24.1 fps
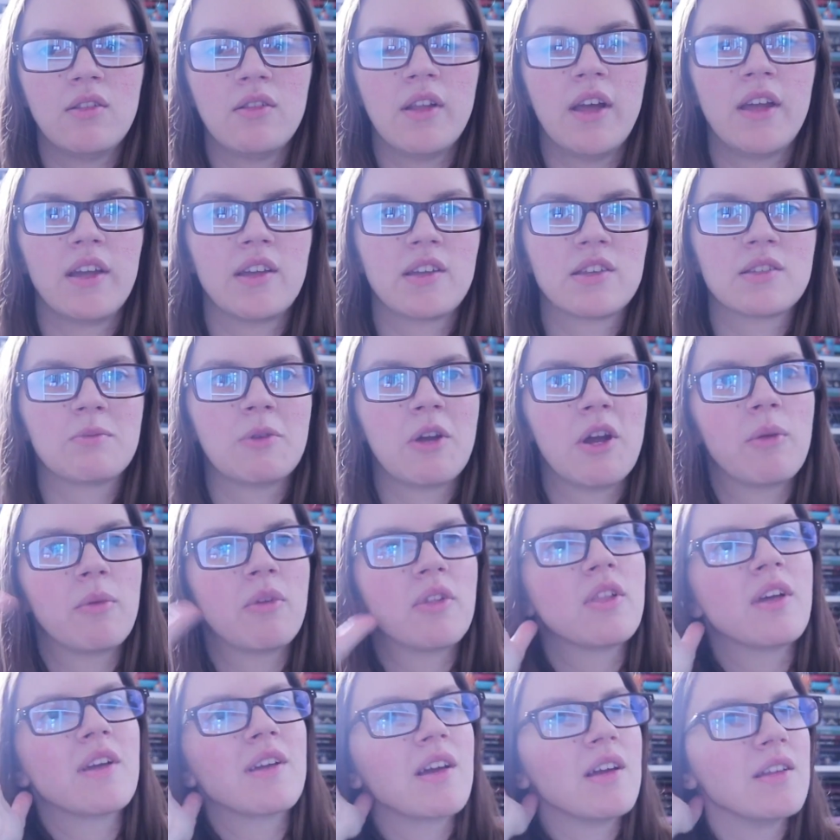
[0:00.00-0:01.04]
like
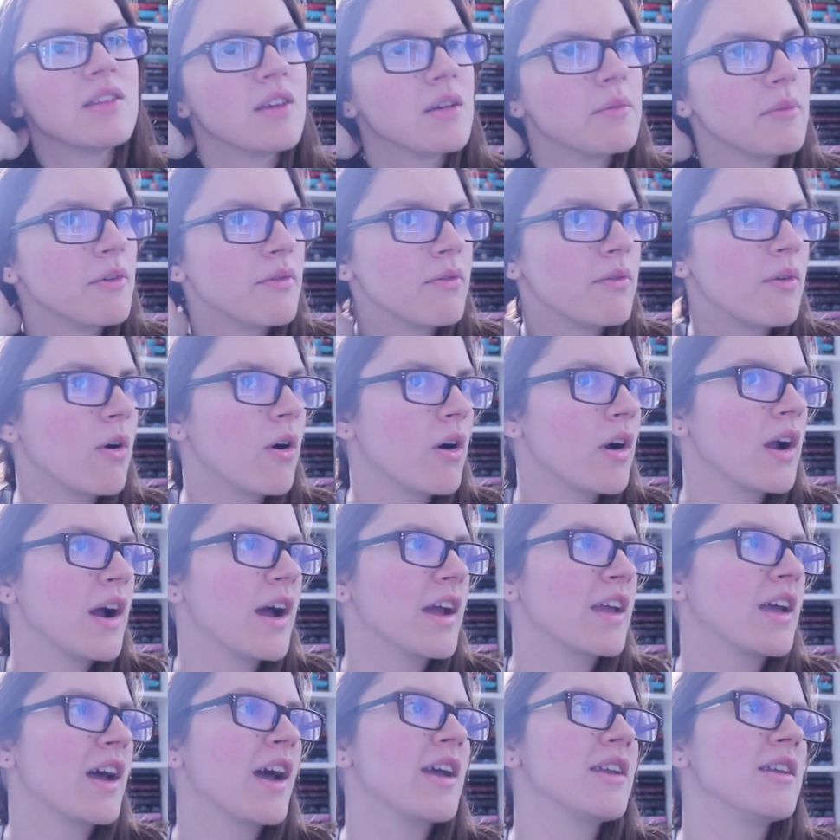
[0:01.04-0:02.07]
experiment like I did before,
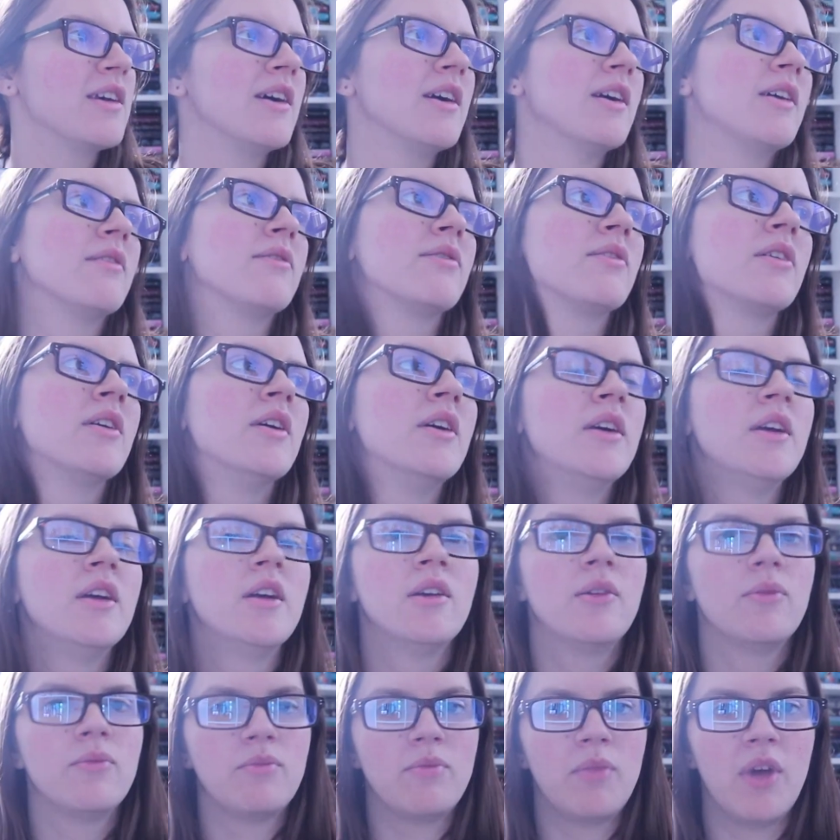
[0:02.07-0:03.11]
I kind of
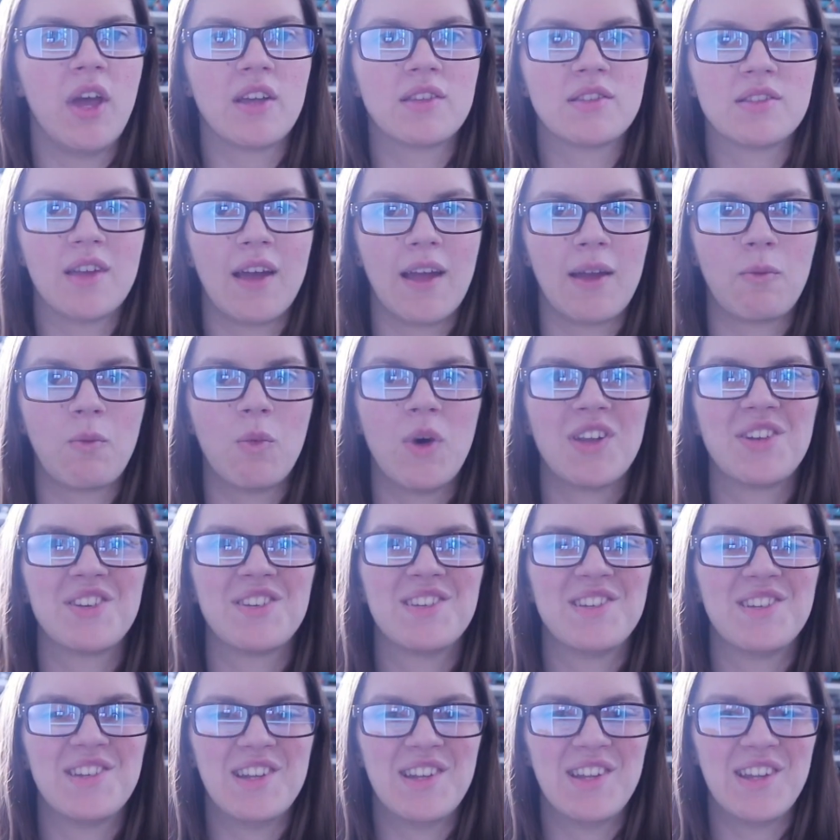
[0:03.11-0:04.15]
picks like what
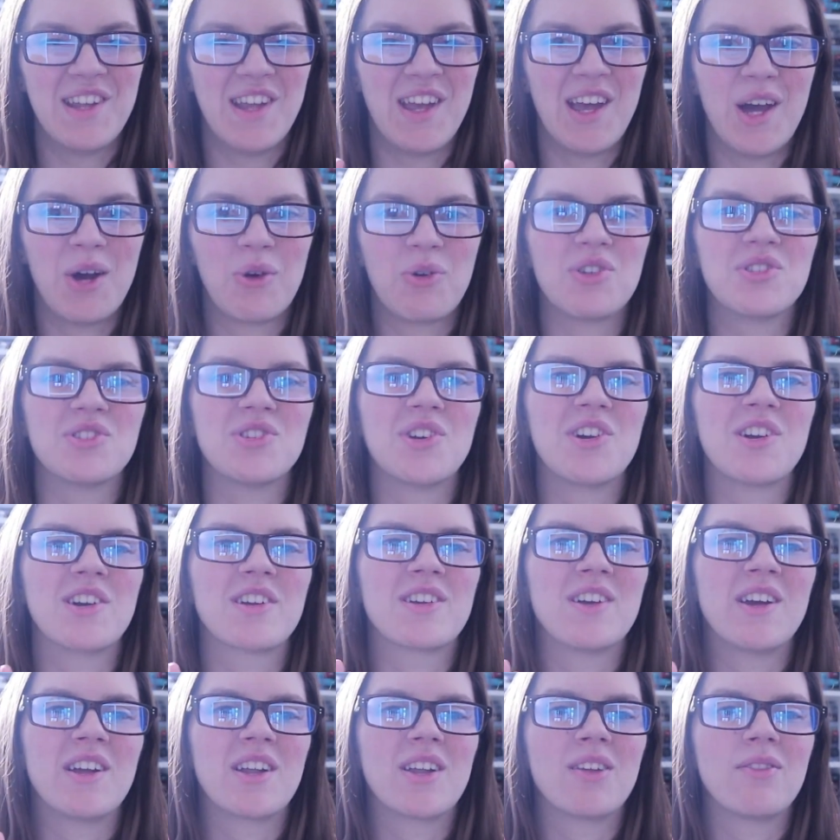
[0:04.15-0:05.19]
hours are
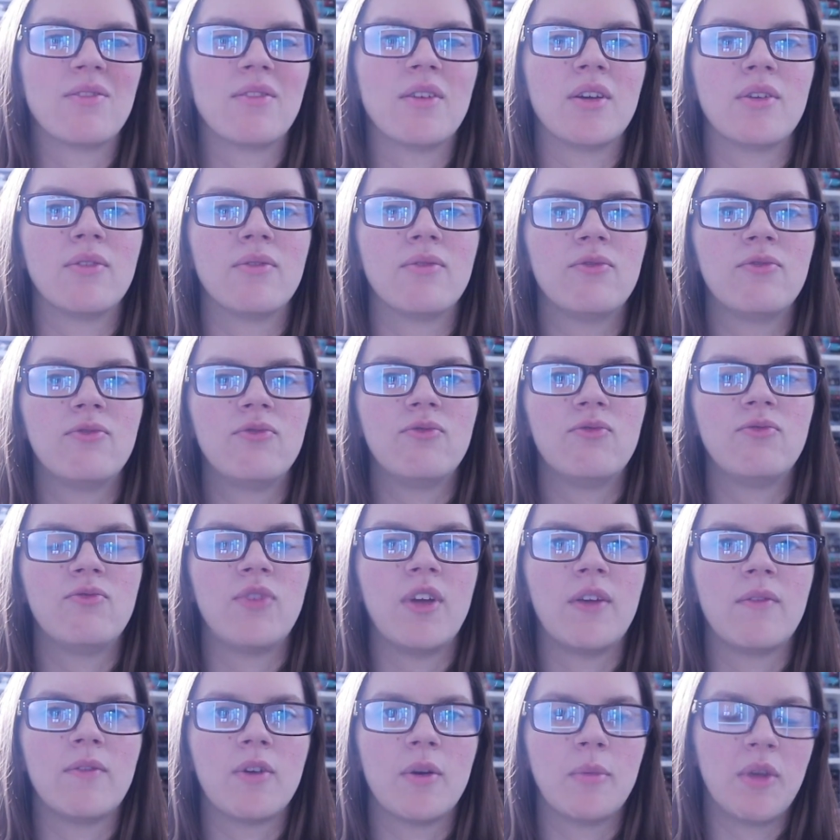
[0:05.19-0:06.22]
kind of
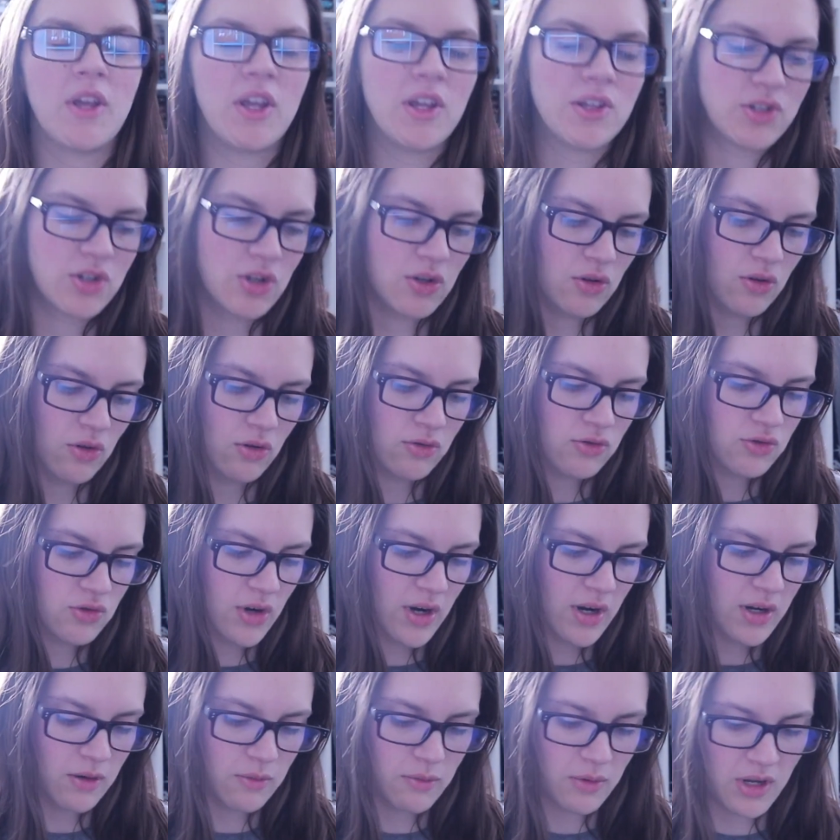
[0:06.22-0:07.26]
fit for me to
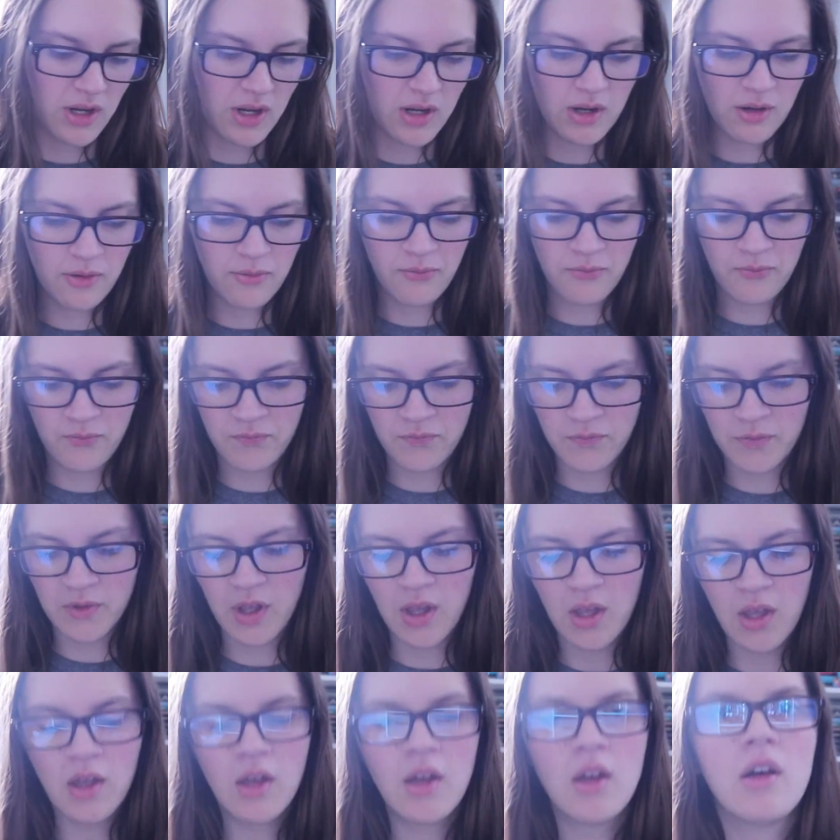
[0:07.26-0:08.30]
try to read
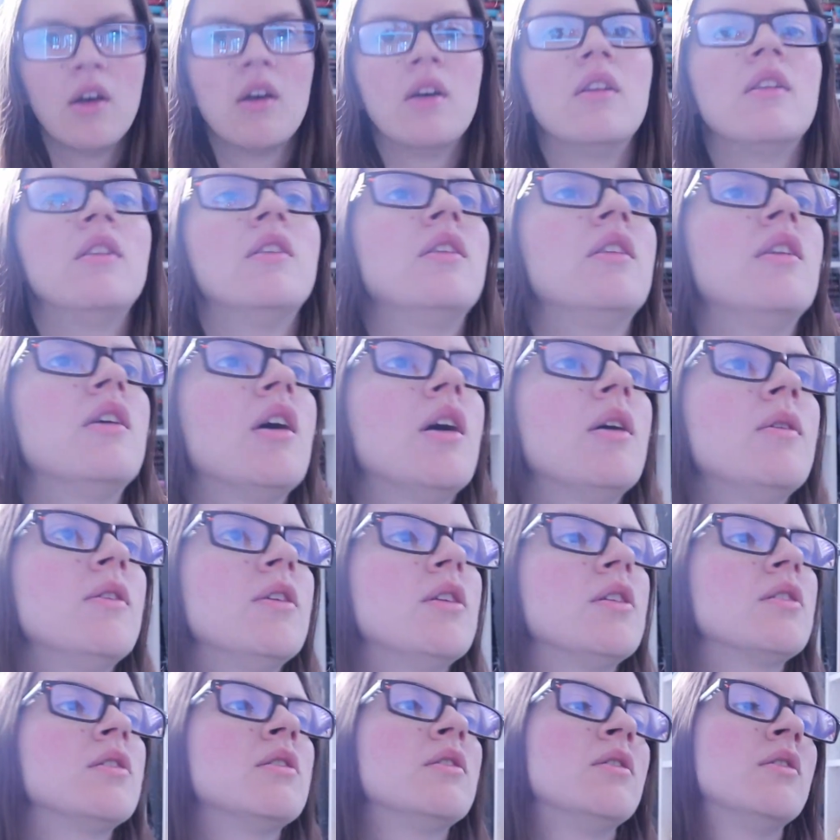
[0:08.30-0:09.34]
um,
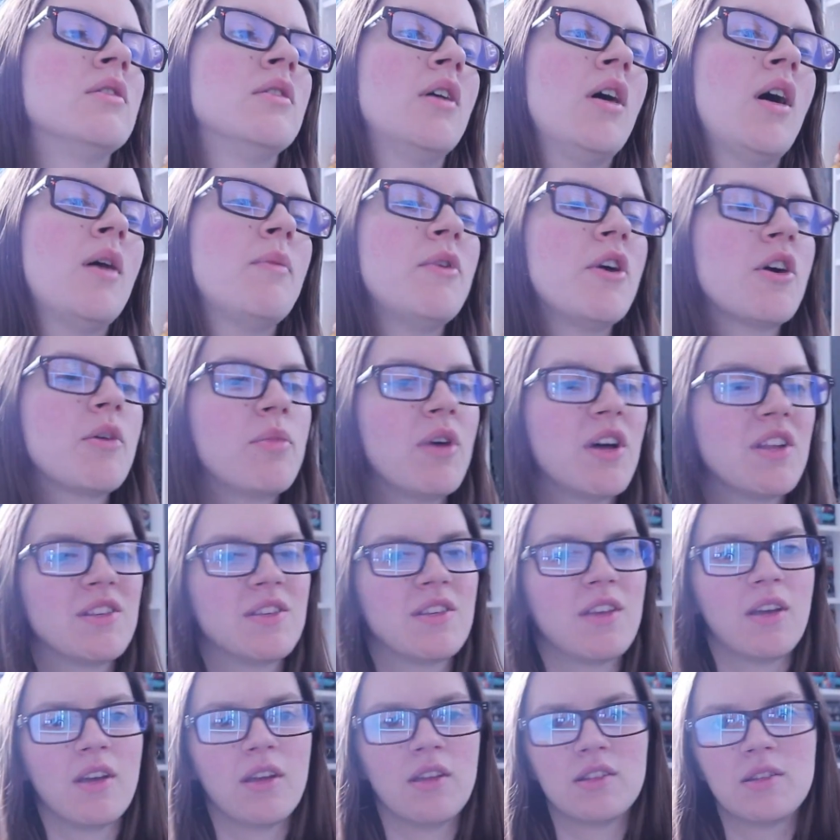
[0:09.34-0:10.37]
a book. But
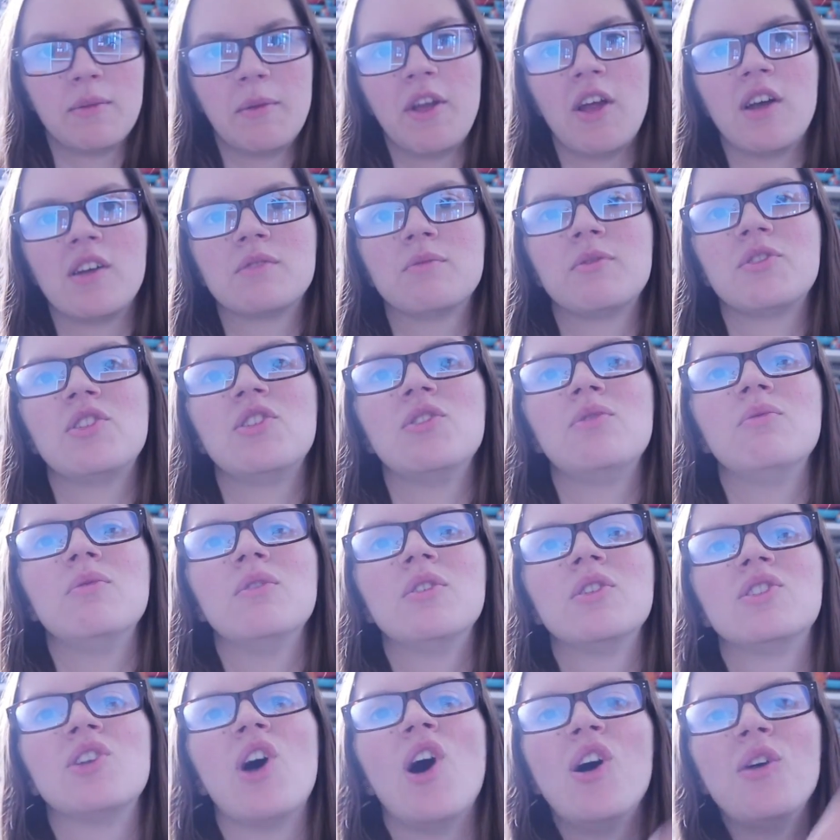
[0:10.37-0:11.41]
the, to be honest with you,
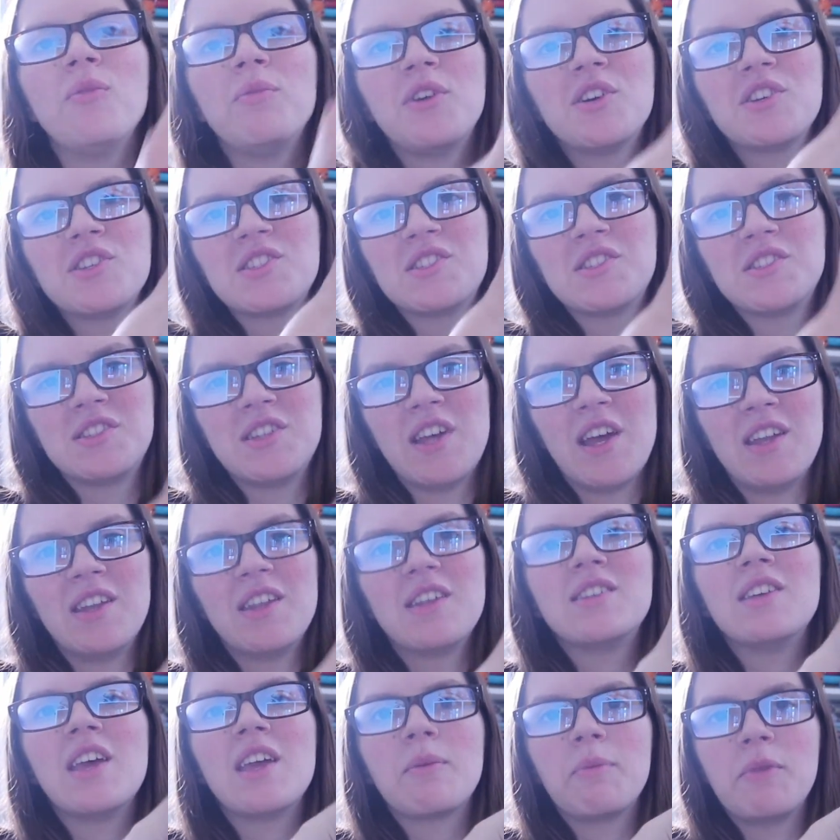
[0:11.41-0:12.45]
tall books tend
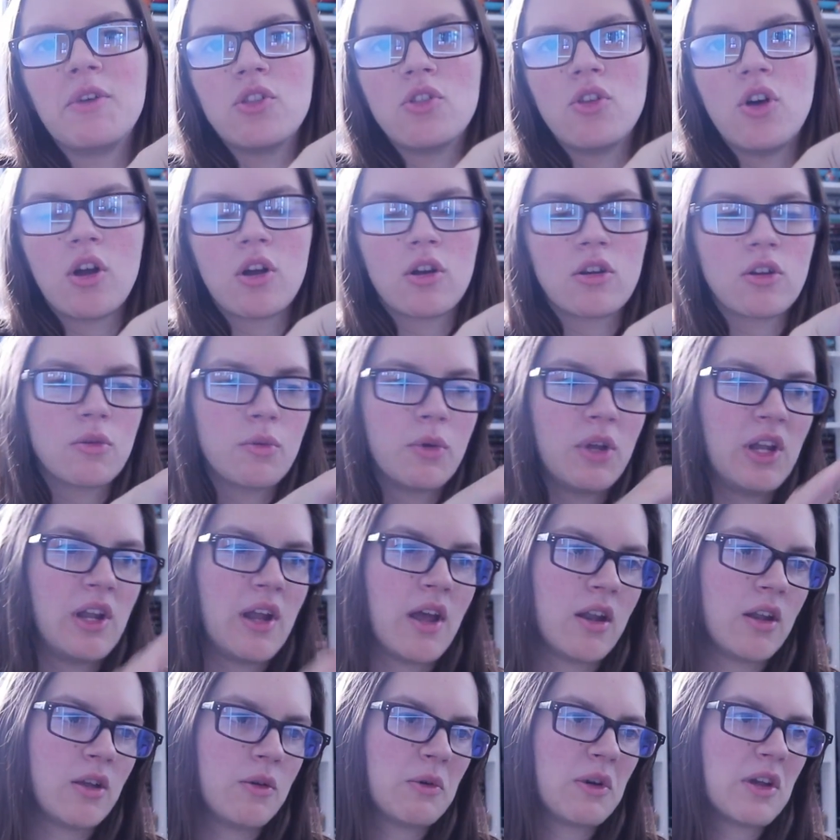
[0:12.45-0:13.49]
to take me longer to read
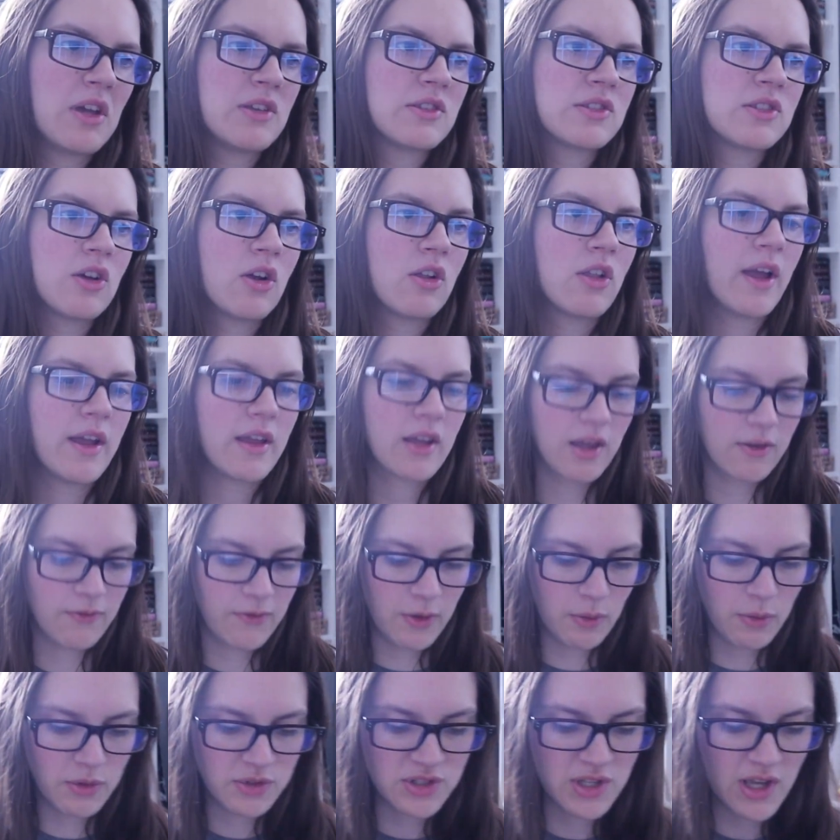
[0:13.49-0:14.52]
anyway. So like if
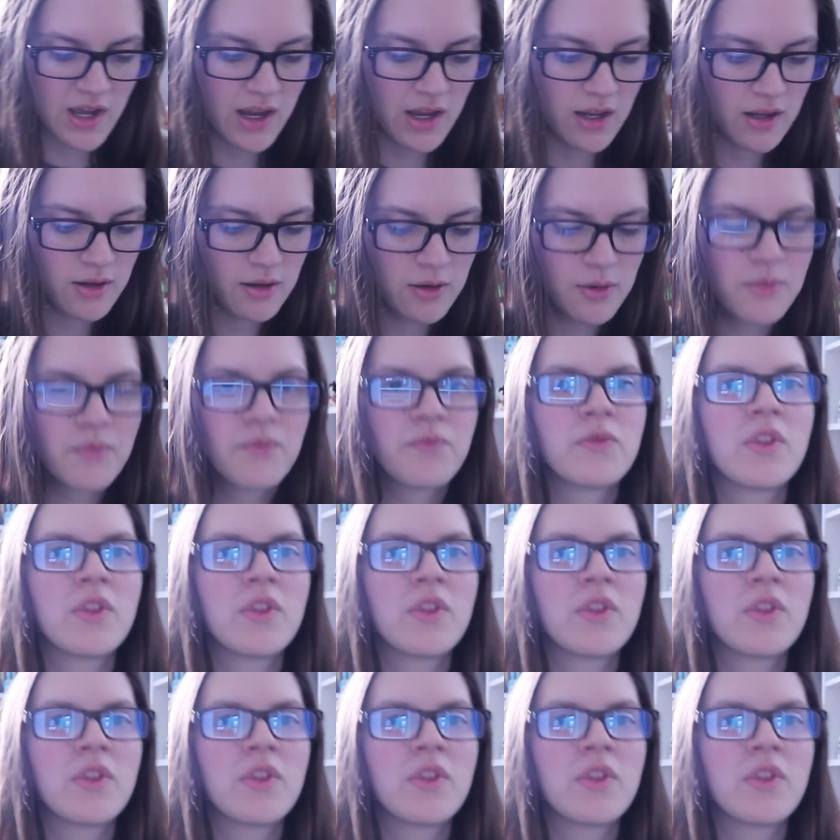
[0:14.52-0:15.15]
it was like